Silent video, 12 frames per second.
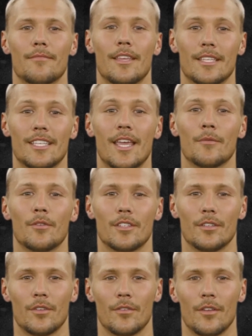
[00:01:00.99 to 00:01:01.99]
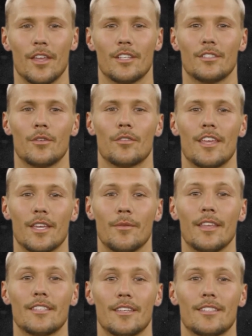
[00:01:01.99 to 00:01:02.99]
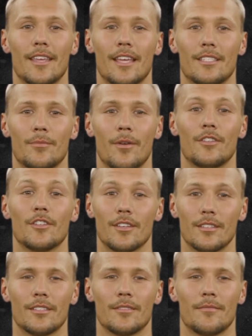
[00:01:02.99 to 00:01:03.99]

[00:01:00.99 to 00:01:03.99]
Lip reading: Examples include relational databases and spreadsheets.